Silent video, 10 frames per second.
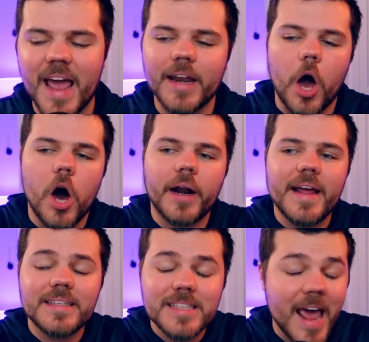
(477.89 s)
and on
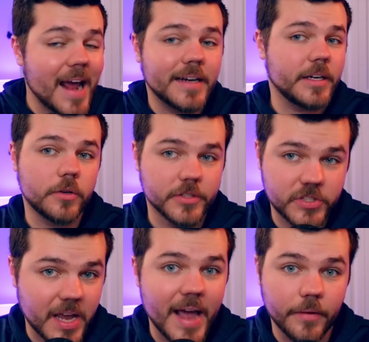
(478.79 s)
a technical
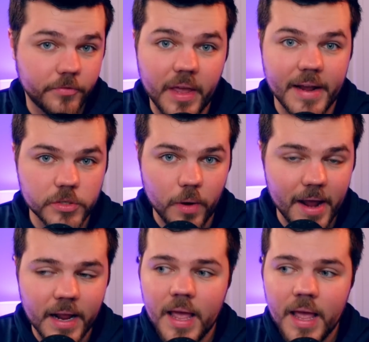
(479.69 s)
side of things, right?